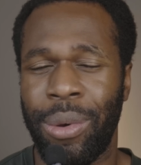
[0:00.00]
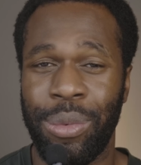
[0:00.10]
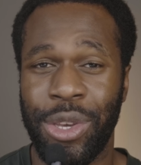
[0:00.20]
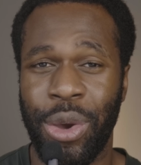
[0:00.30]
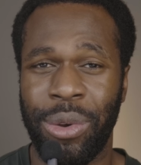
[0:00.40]
we
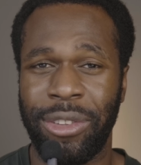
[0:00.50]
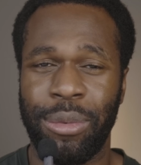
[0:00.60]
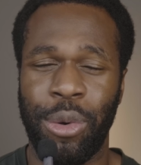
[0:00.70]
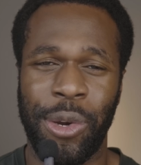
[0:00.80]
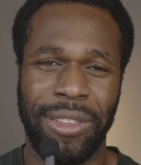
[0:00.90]
go into
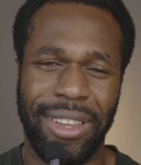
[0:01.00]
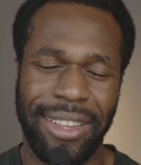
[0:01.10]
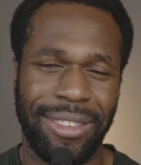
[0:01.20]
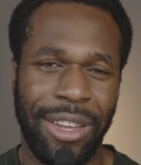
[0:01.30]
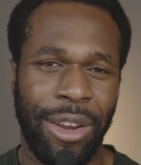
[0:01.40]
more
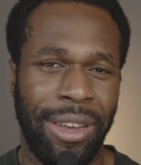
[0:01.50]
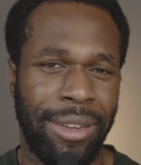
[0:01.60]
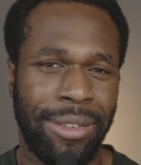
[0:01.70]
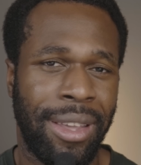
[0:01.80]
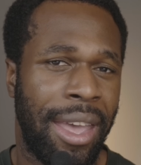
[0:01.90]
intense
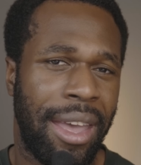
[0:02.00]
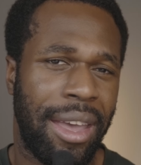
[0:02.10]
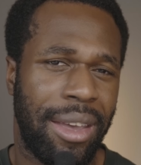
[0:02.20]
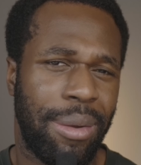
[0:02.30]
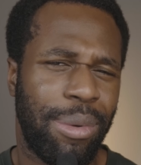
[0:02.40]
areas,
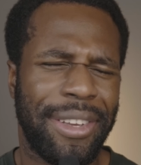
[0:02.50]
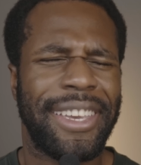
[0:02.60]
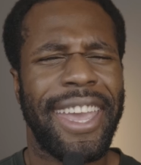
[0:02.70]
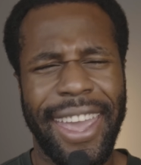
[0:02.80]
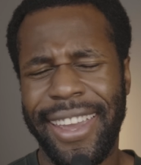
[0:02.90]
but it
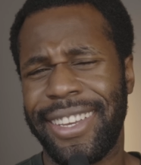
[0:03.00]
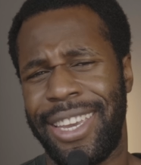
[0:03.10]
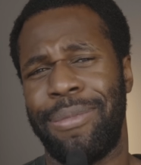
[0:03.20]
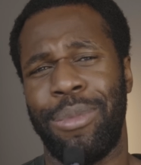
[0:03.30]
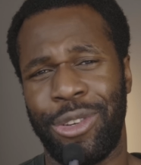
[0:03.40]
can't
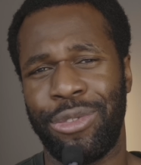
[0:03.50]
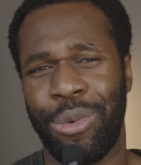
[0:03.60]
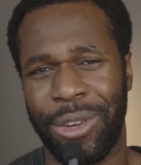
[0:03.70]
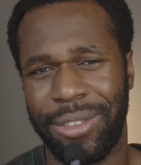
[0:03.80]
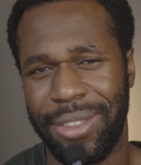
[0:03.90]
get much
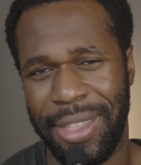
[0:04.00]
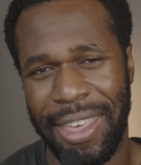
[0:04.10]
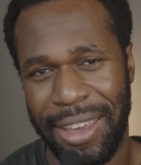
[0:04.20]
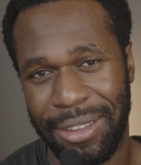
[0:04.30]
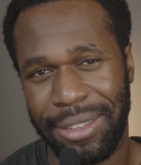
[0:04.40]
worse than
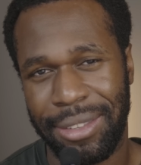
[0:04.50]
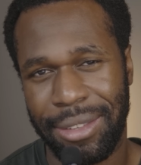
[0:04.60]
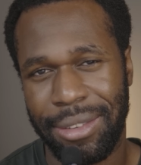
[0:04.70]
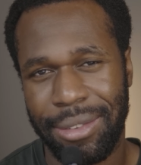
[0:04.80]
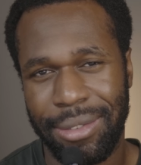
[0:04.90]
this,
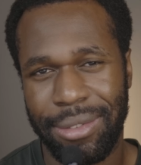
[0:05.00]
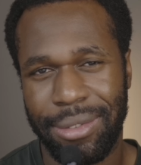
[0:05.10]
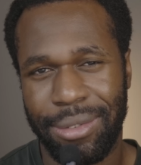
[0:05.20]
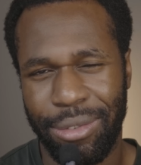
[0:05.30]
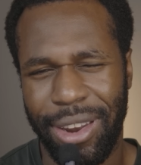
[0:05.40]

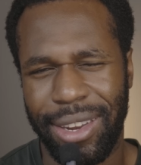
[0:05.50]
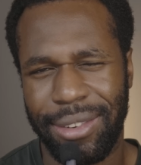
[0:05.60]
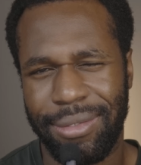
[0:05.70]
right?